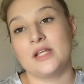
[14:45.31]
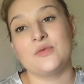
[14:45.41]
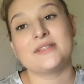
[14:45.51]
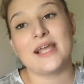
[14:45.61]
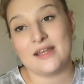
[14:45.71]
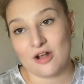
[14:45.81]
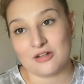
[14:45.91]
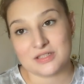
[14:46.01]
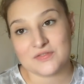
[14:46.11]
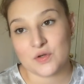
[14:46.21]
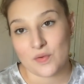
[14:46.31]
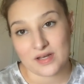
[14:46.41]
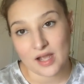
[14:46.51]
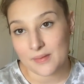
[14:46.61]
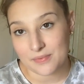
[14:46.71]
It was $8 for one
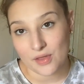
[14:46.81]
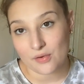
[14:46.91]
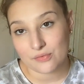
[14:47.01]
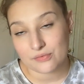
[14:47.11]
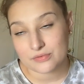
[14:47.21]
cup though.